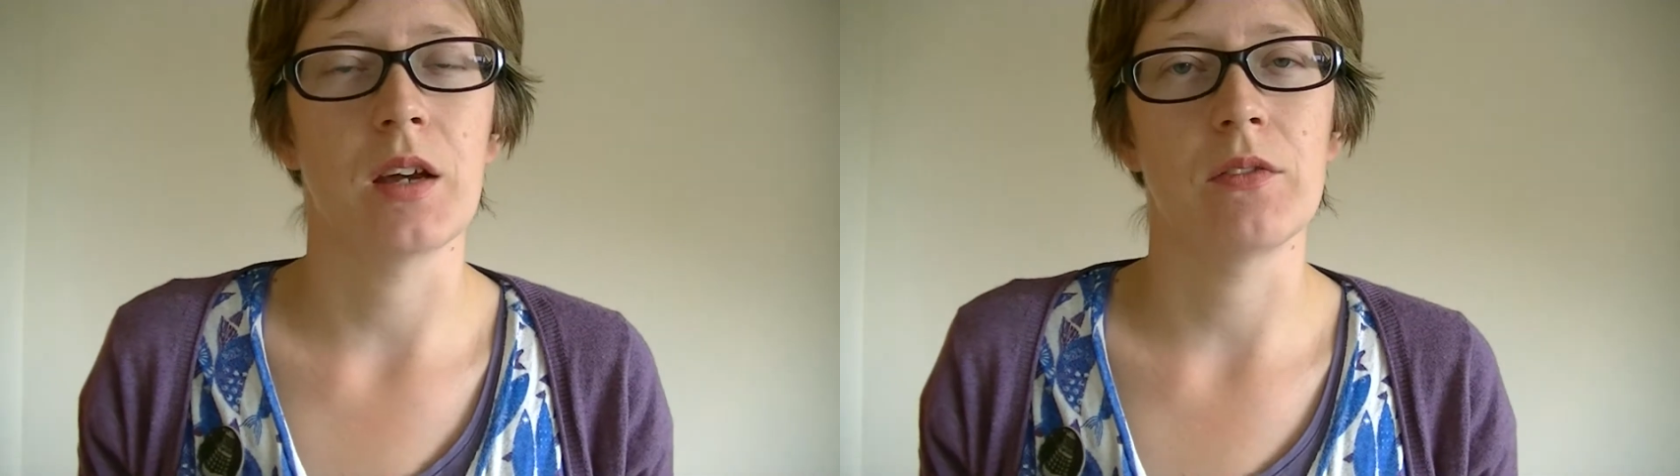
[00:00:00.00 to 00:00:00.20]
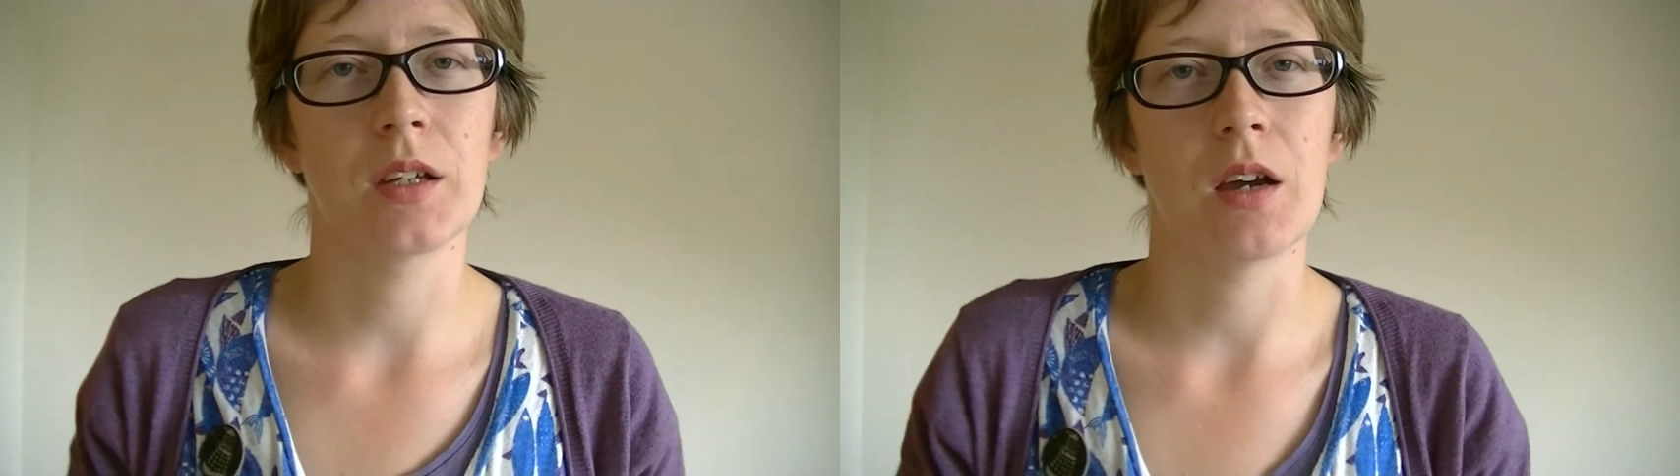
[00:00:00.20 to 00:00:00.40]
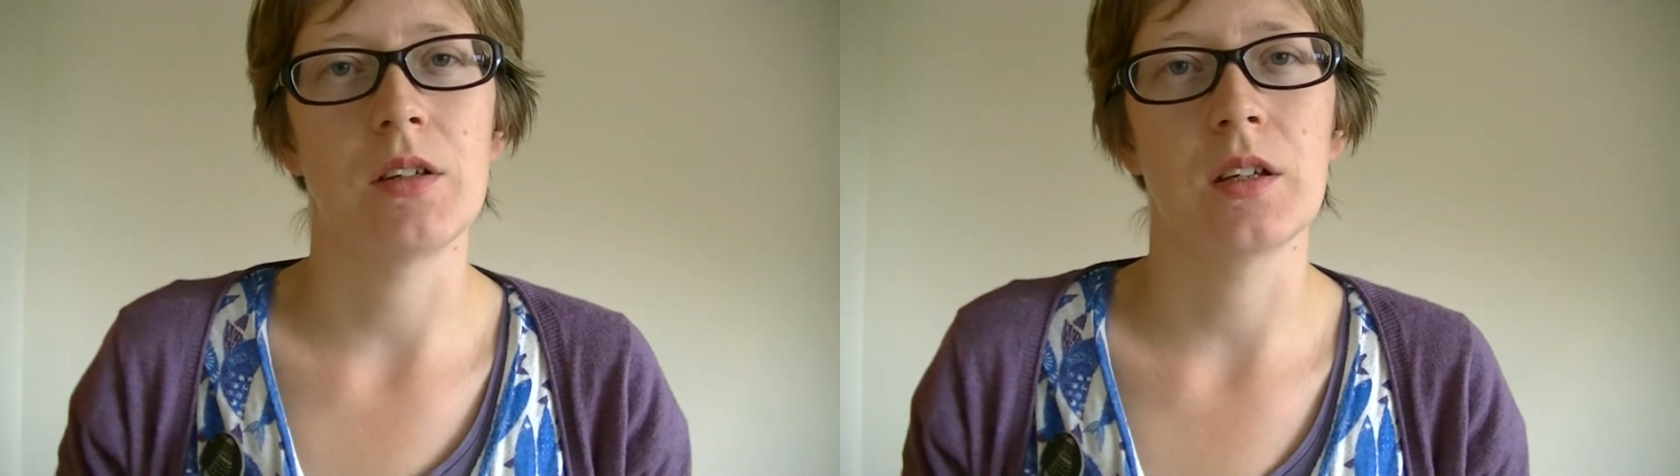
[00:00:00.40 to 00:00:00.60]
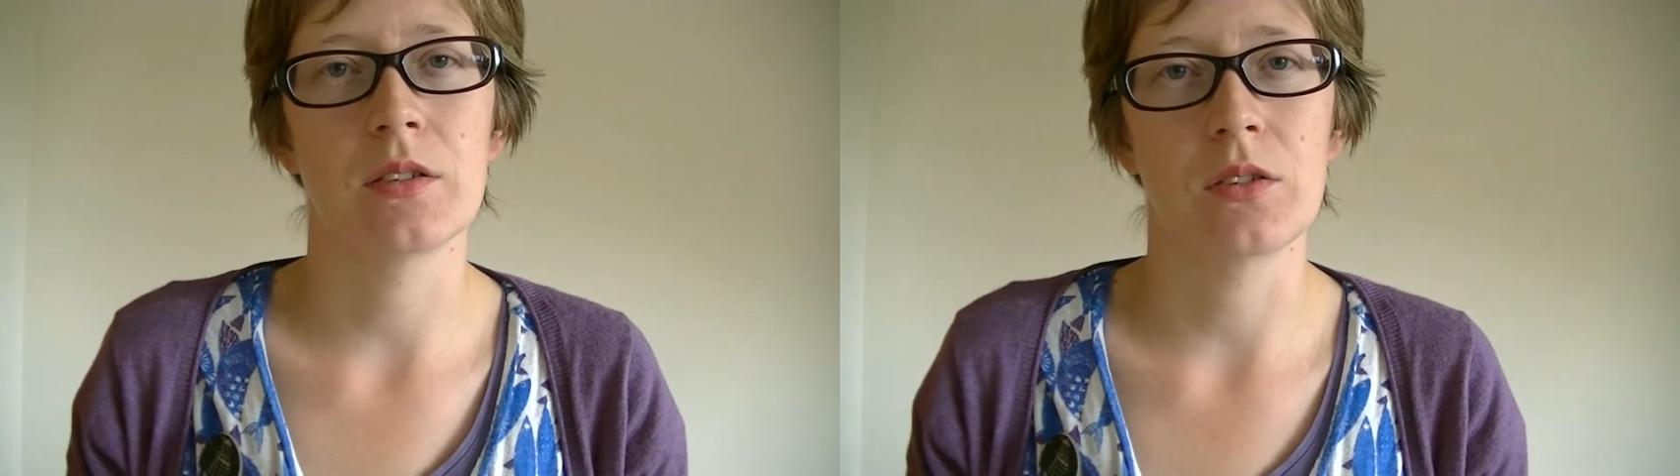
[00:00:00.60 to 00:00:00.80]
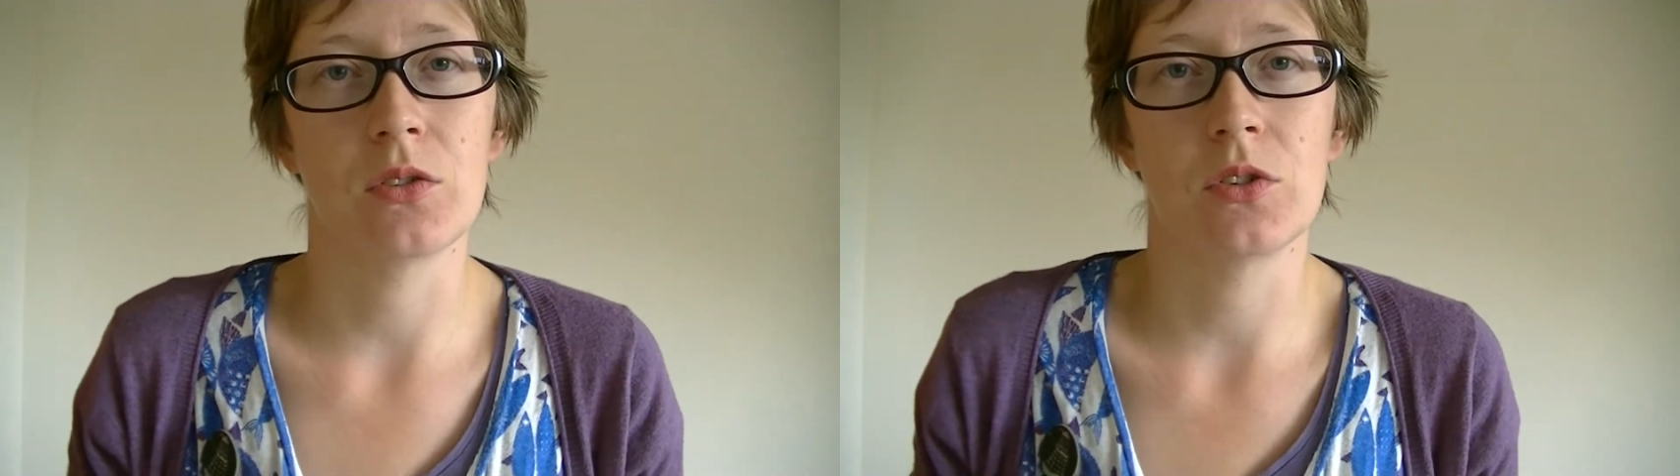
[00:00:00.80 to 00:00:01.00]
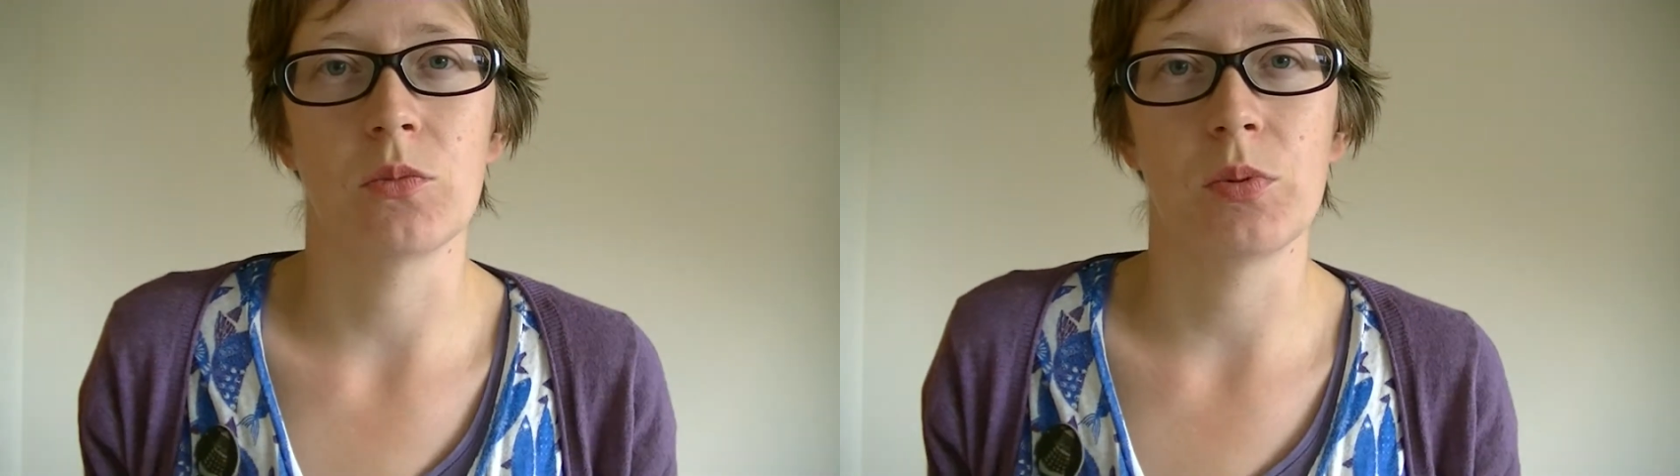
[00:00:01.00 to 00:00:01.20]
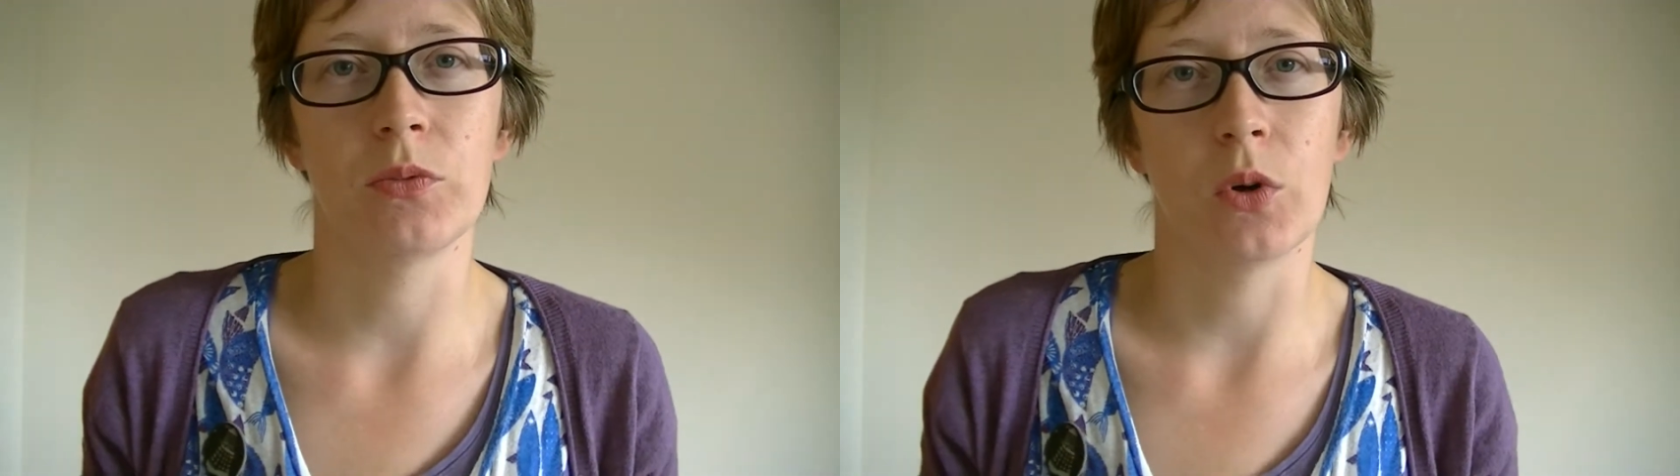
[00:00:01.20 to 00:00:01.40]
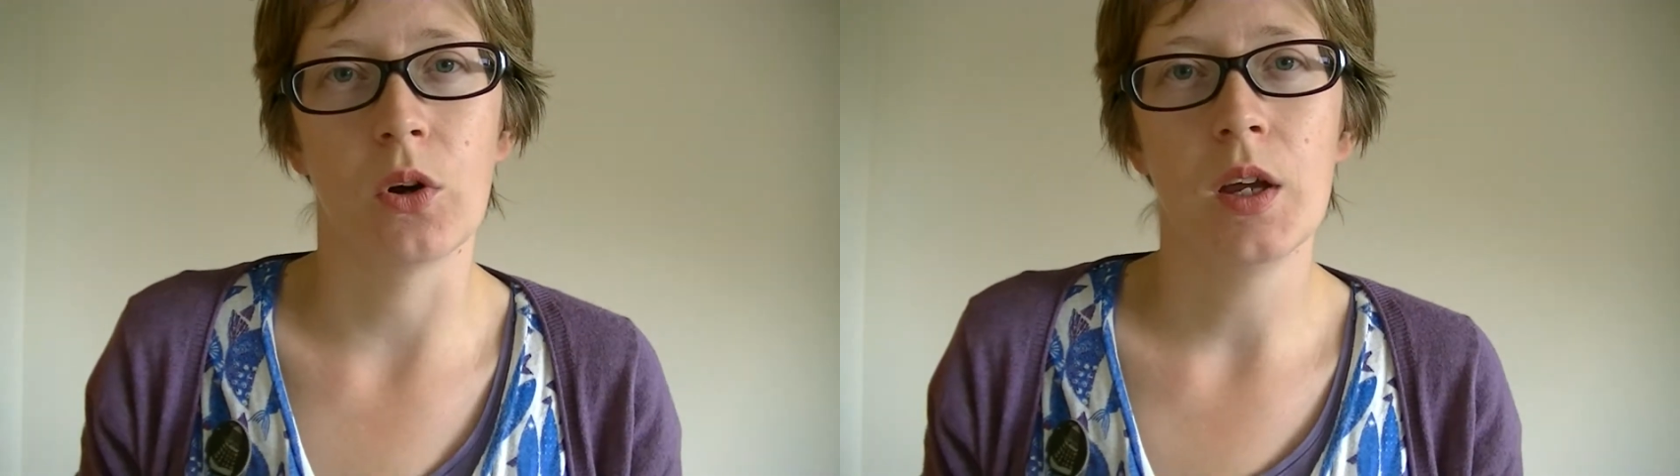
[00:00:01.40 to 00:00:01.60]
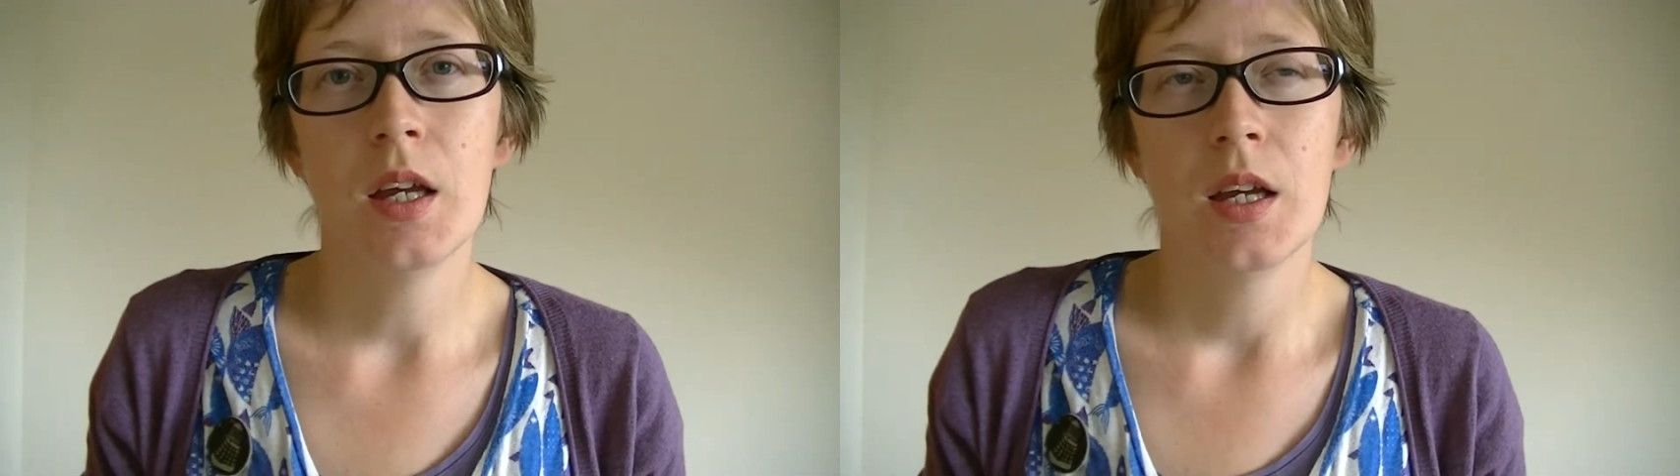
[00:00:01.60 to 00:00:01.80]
haven't carried that sort of stuff before.